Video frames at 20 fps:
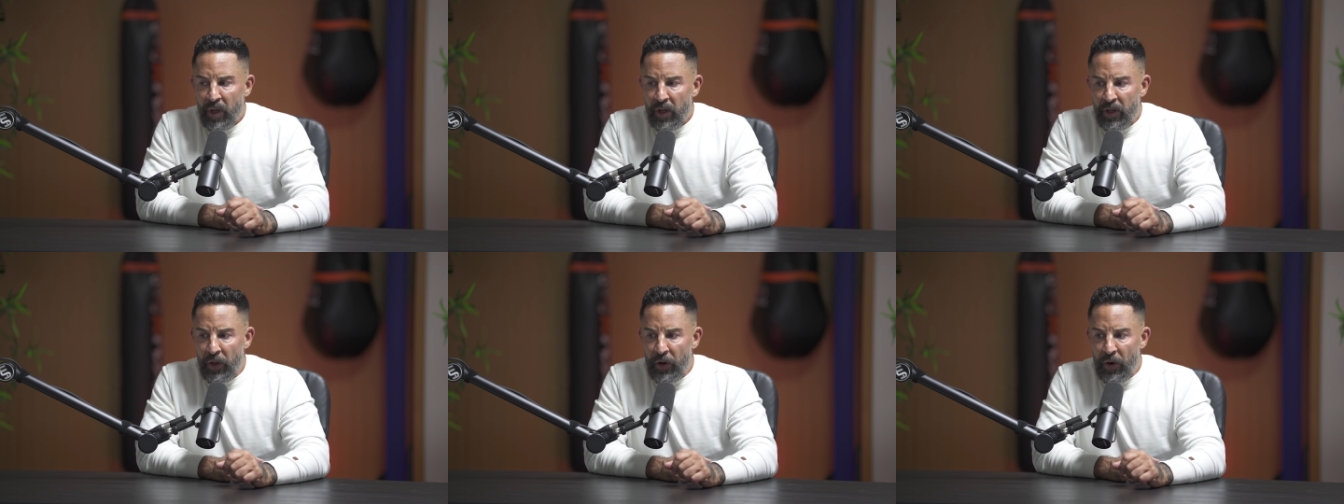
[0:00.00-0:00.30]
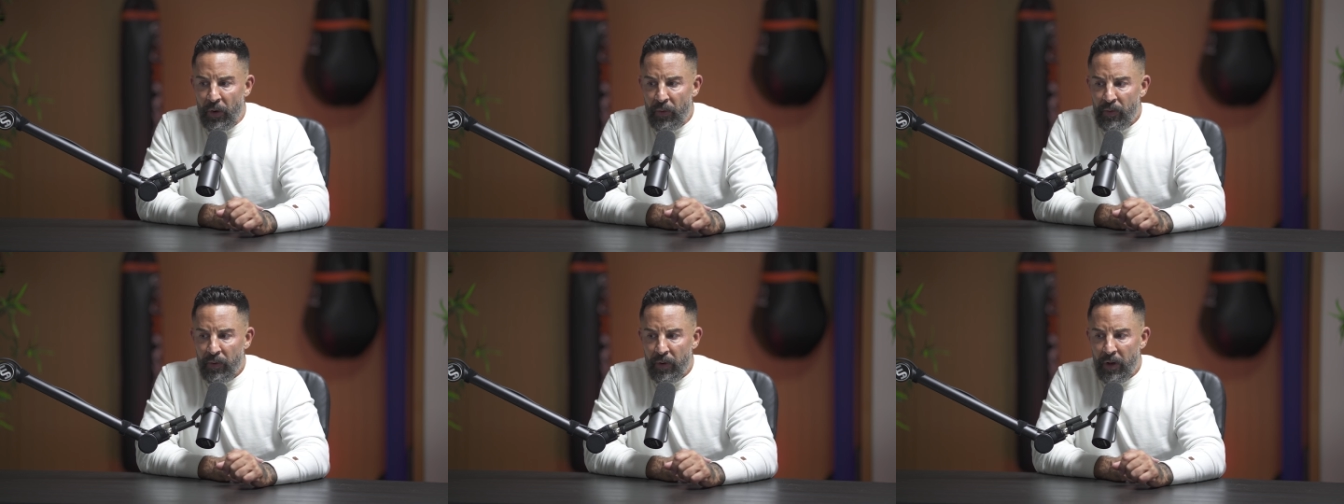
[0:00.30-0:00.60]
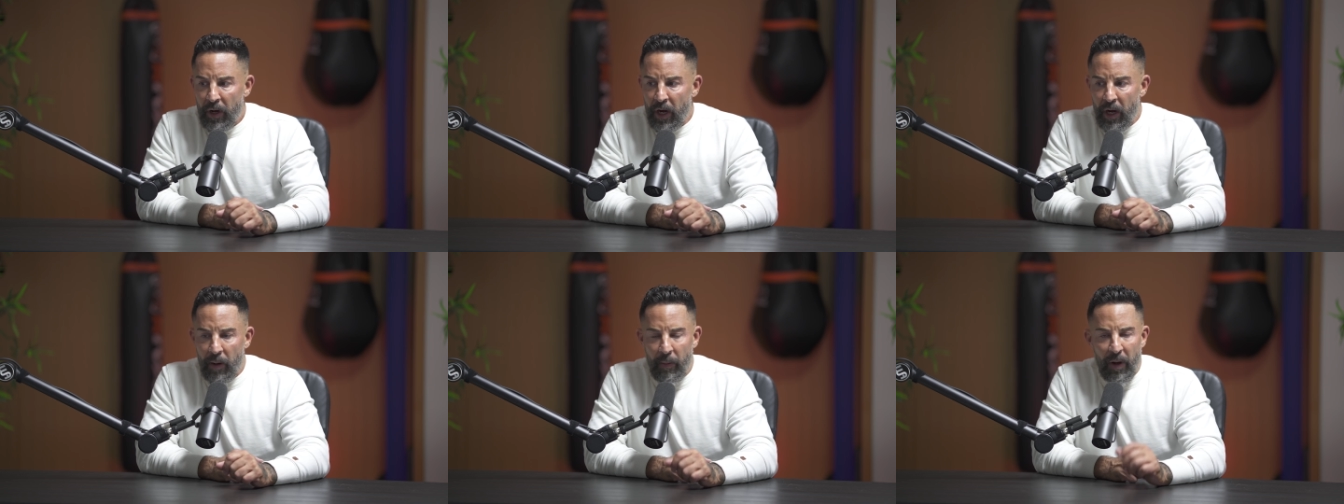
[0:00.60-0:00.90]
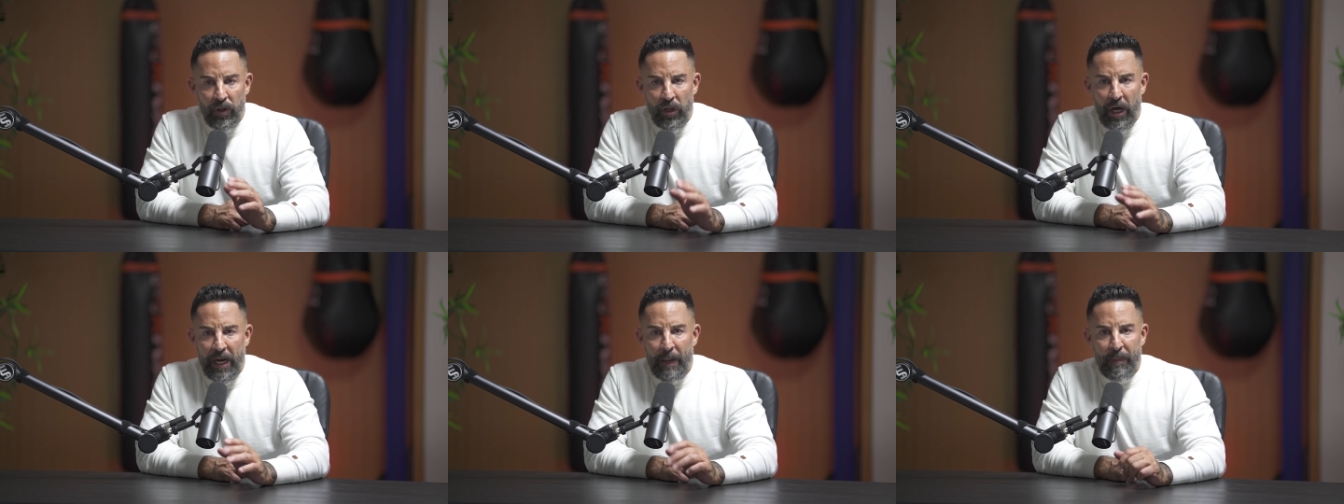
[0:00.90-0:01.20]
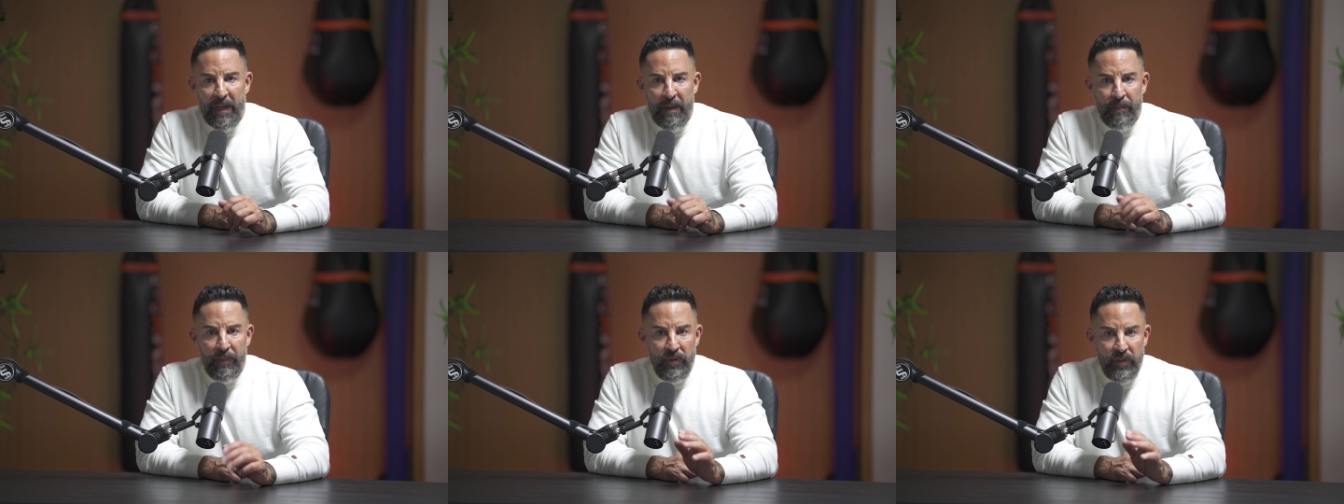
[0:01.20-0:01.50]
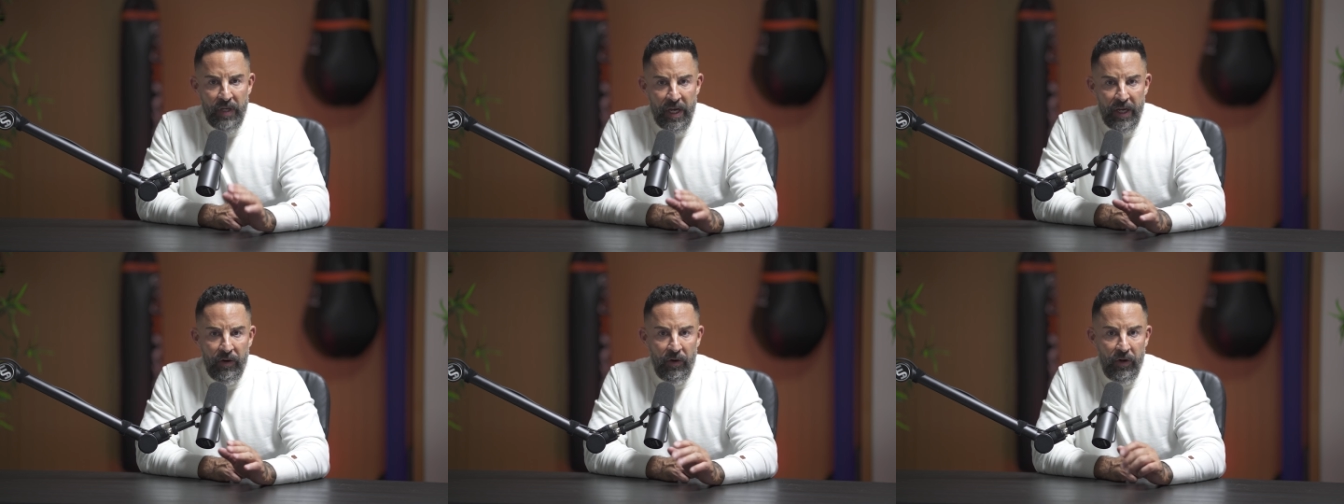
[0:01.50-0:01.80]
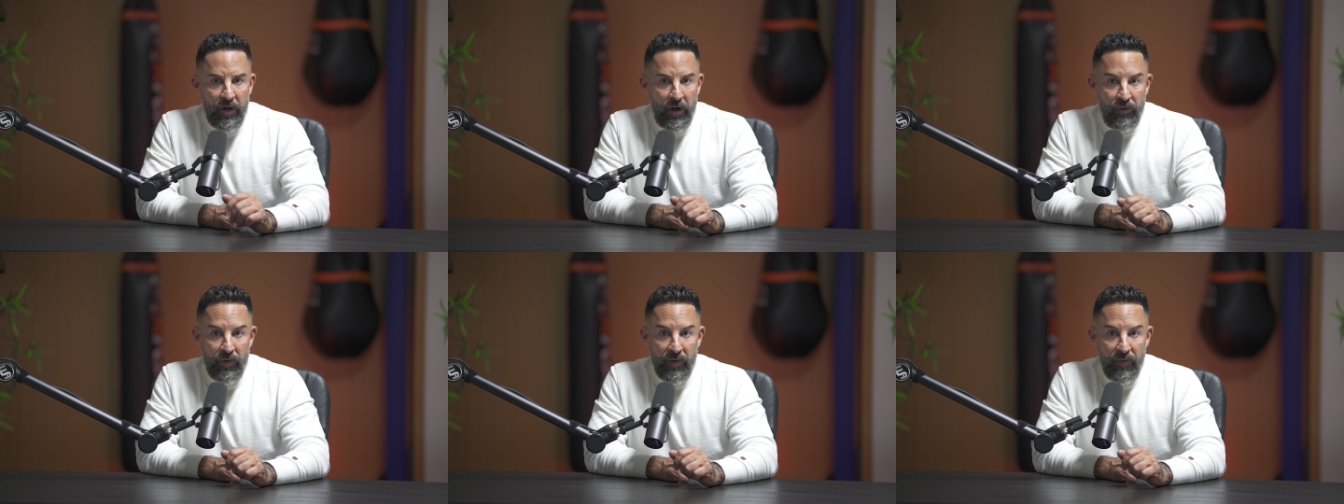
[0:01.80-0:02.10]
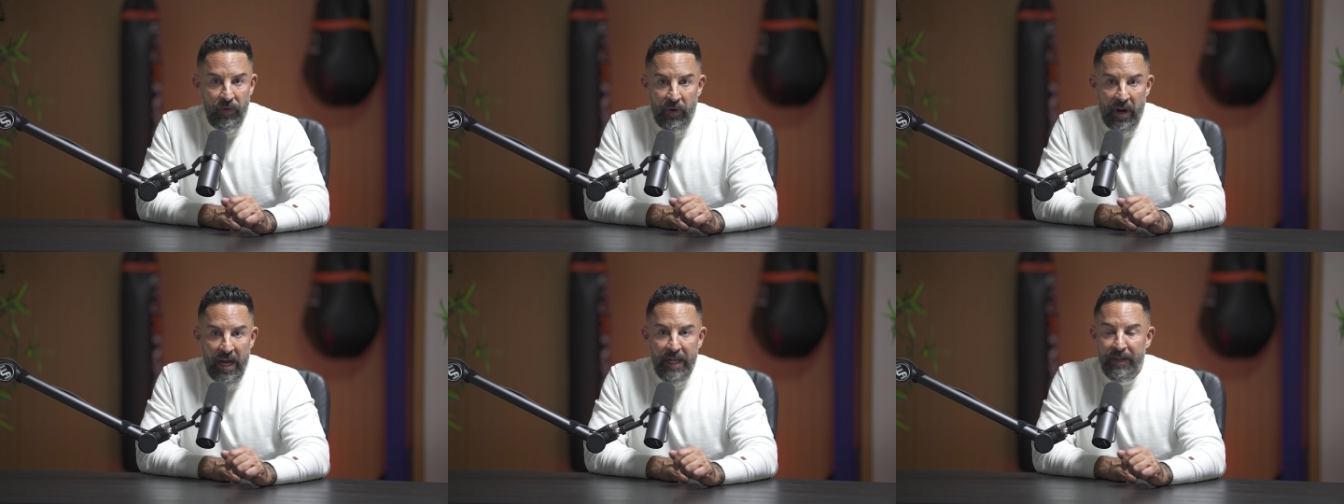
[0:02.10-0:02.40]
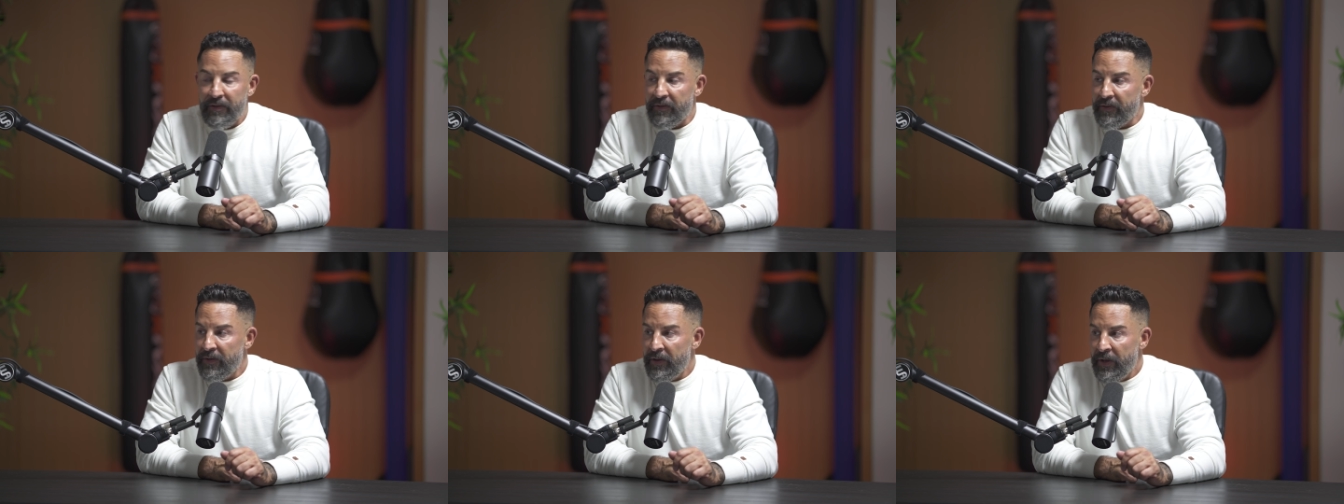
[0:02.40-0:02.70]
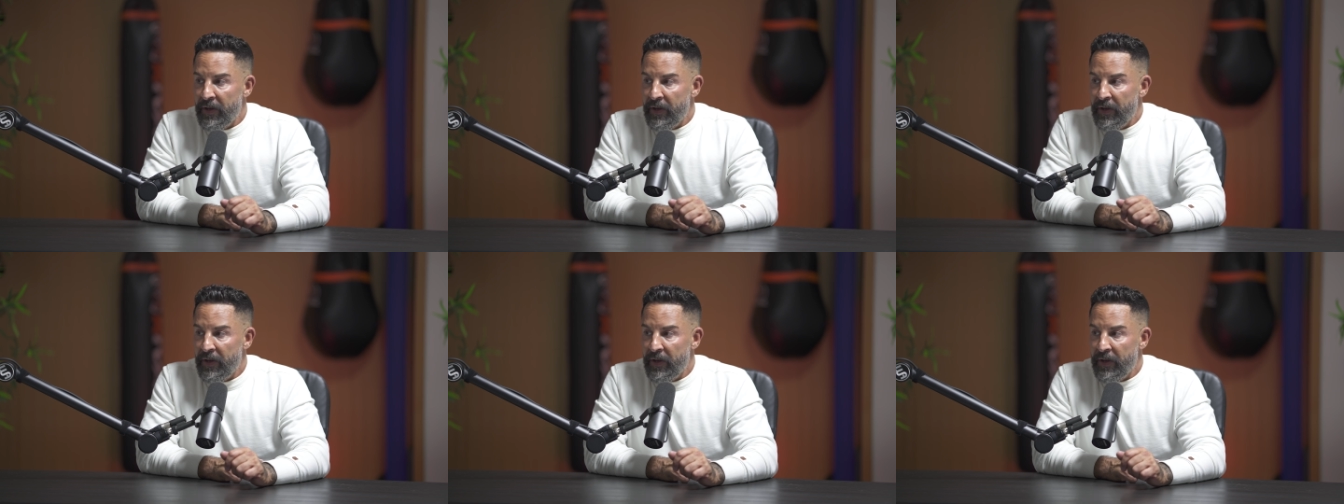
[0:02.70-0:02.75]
You know, a lot of people take our country for granted.